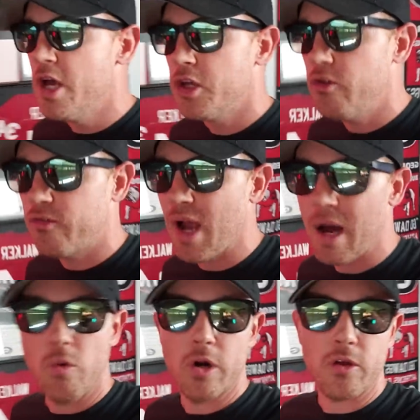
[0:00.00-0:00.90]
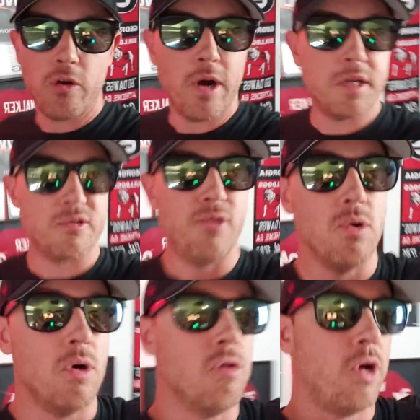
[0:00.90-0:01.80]
You've got one of the greatest
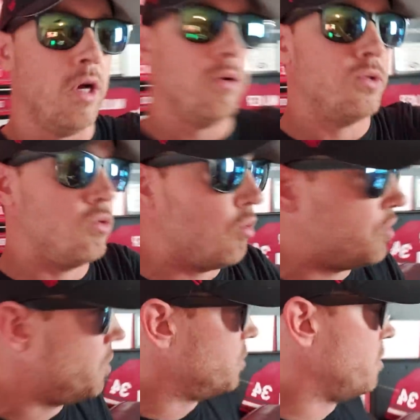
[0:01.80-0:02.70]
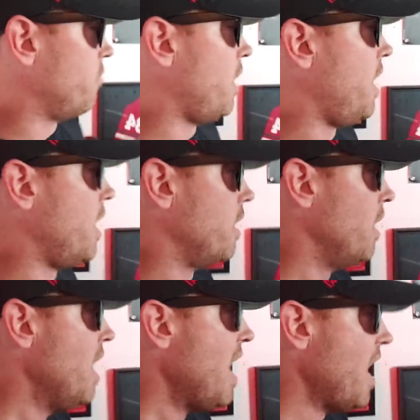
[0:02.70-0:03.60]
field goal kickers Georgia has ever had,
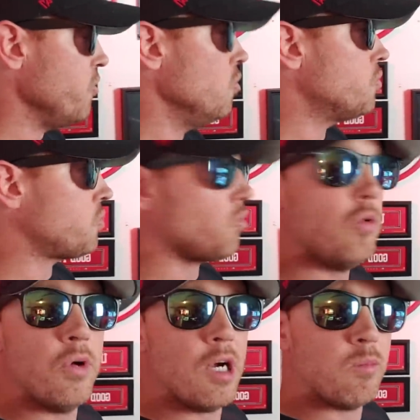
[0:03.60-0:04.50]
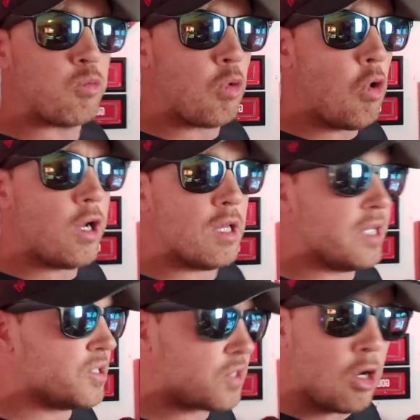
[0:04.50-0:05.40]
and you screw it up
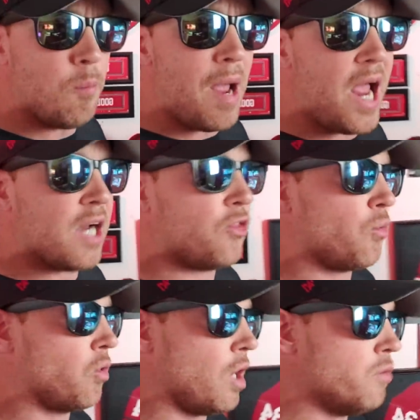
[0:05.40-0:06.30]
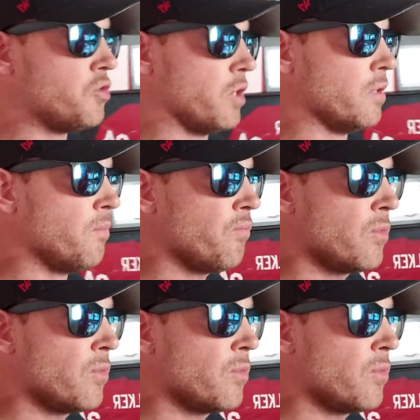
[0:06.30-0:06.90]
royally so bad through coaching